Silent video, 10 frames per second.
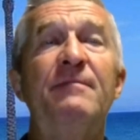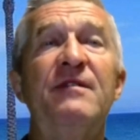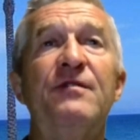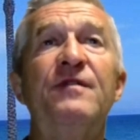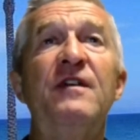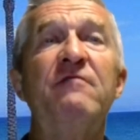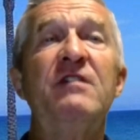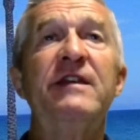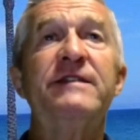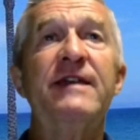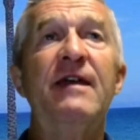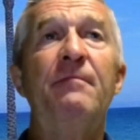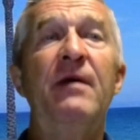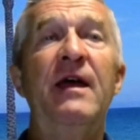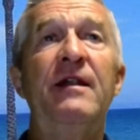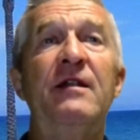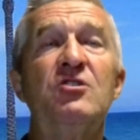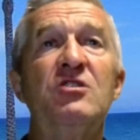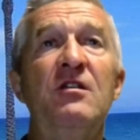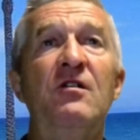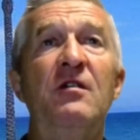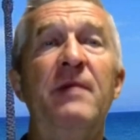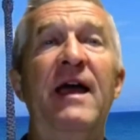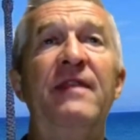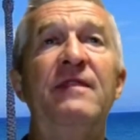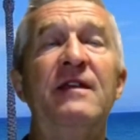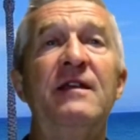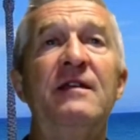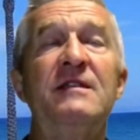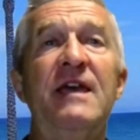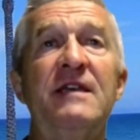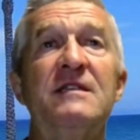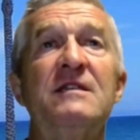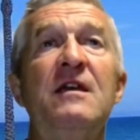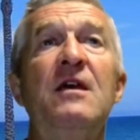the theory exam and the slalom and the tests,